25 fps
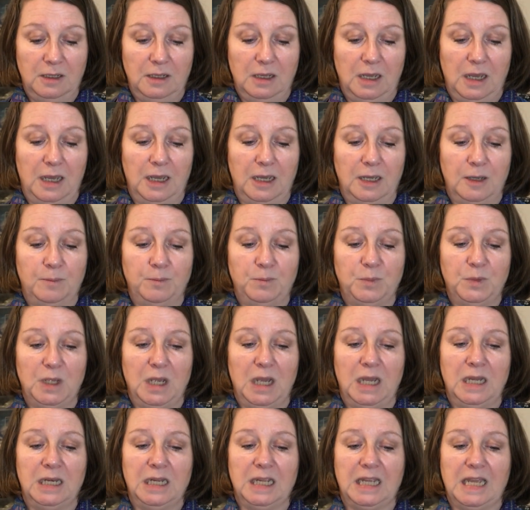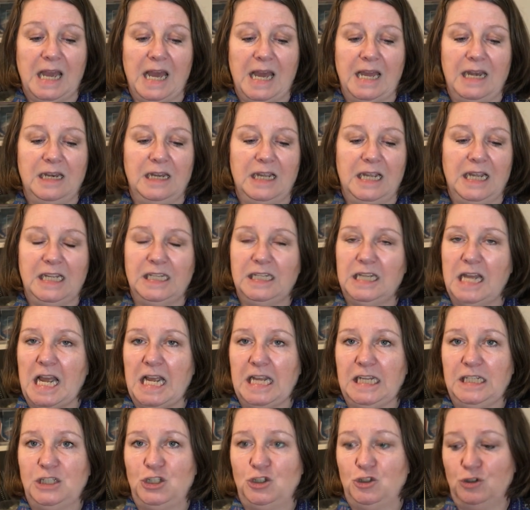And again,
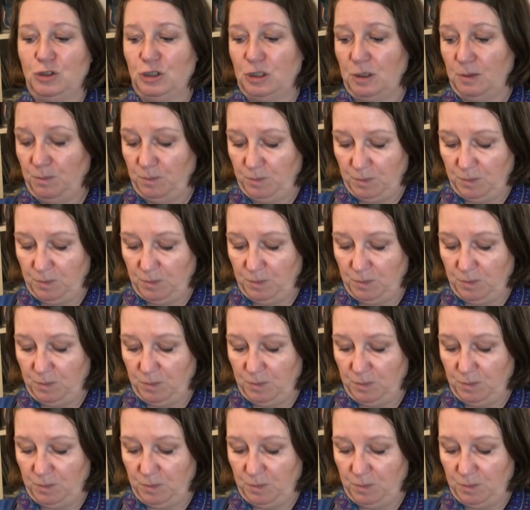it's just